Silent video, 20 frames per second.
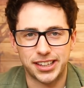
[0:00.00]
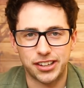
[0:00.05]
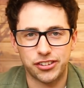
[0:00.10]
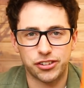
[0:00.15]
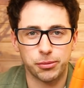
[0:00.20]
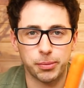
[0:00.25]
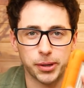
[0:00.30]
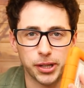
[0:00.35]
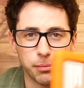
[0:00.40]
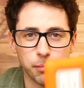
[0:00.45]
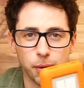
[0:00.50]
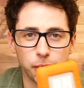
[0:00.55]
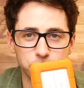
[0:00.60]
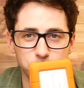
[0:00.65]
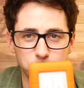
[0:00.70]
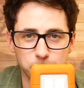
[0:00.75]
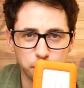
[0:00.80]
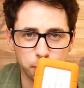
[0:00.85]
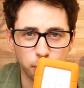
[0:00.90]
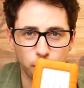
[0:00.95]
this will be the
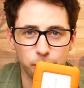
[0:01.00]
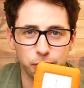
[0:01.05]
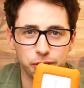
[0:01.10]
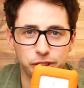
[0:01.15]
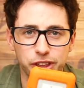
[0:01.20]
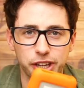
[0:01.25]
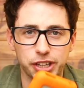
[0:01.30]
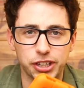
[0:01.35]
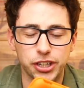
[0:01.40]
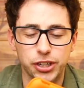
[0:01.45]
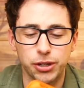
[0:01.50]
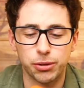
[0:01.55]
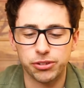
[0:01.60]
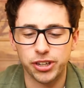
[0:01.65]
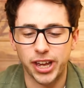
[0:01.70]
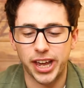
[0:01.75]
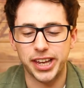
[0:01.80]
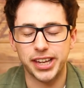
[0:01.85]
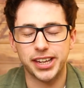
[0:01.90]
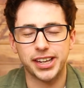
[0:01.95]
most important thing that you
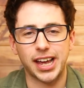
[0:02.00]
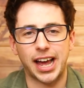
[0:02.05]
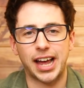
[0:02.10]
take,